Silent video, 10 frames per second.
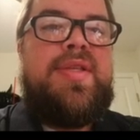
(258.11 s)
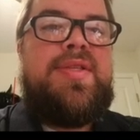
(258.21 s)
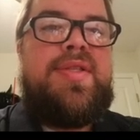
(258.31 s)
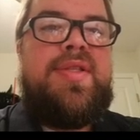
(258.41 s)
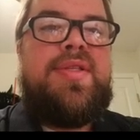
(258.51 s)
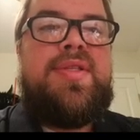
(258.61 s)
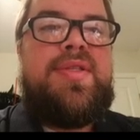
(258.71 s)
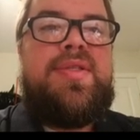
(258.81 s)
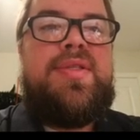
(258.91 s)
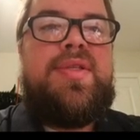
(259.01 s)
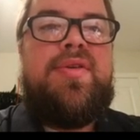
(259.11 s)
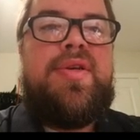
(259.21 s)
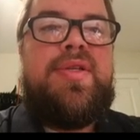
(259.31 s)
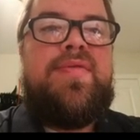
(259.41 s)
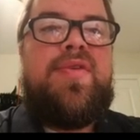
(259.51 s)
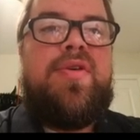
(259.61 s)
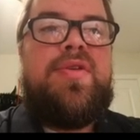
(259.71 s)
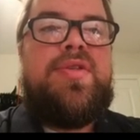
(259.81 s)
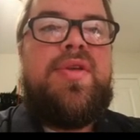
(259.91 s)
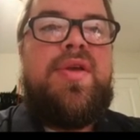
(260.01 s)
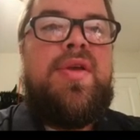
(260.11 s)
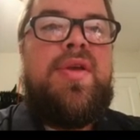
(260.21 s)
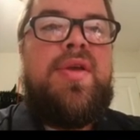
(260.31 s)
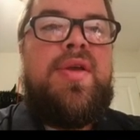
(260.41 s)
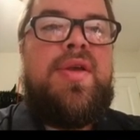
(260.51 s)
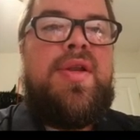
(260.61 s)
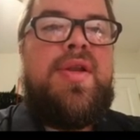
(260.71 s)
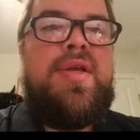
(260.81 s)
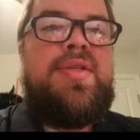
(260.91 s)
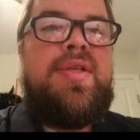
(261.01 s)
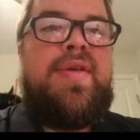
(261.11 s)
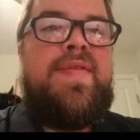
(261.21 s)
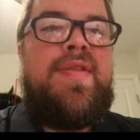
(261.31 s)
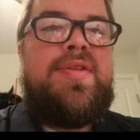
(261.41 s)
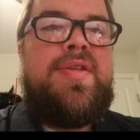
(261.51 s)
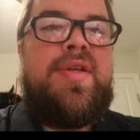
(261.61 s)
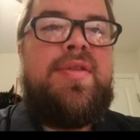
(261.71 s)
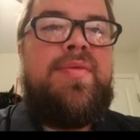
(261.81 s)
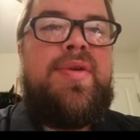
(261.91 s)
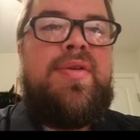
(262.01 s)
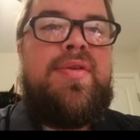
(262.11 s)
This series of cards. Nuzleaf, there's another one.